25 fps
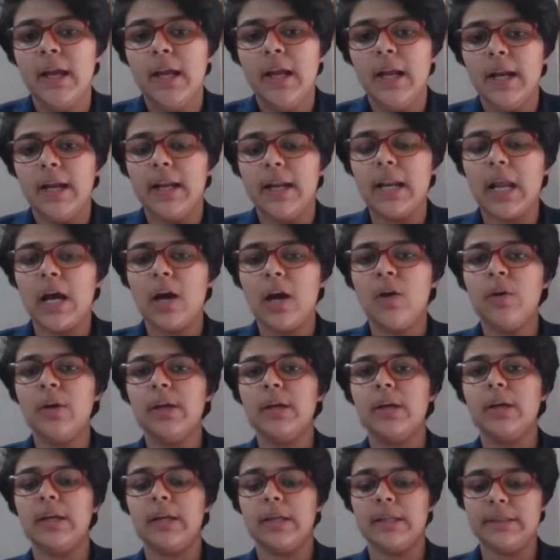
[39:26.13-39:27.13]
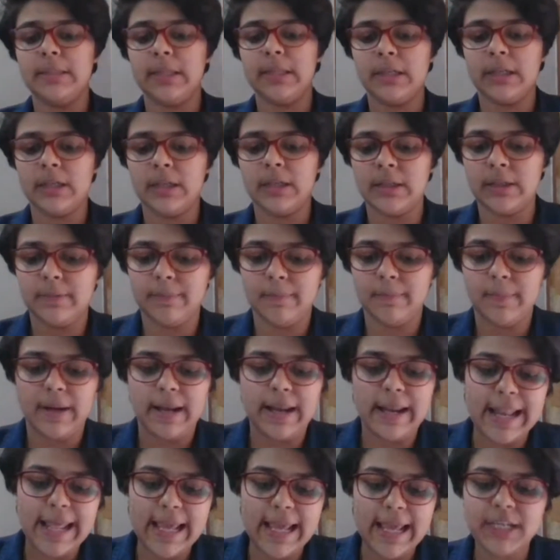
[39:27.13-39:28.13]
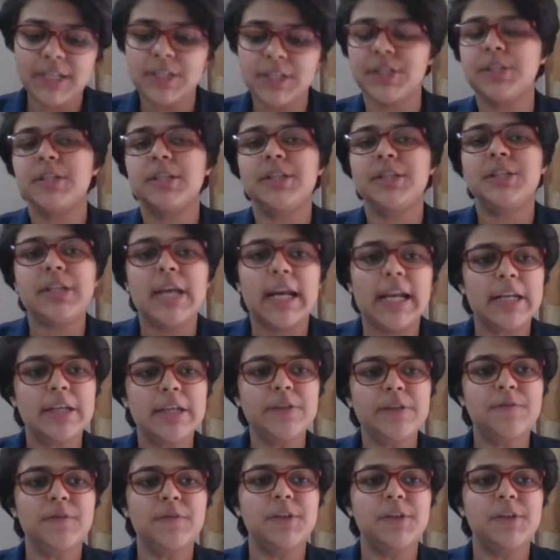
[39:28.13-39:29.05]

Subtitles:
Now, the next challenge